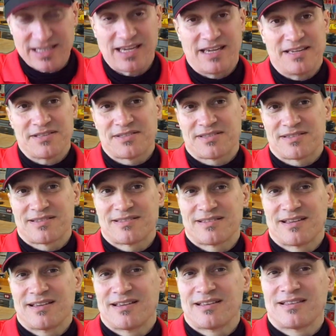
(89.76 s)
case,
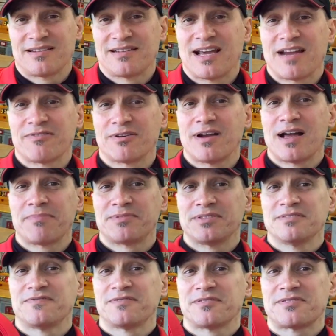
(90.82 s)
the diver
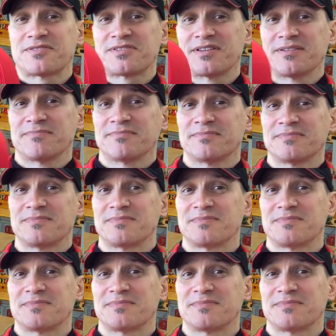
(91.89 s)
opted for some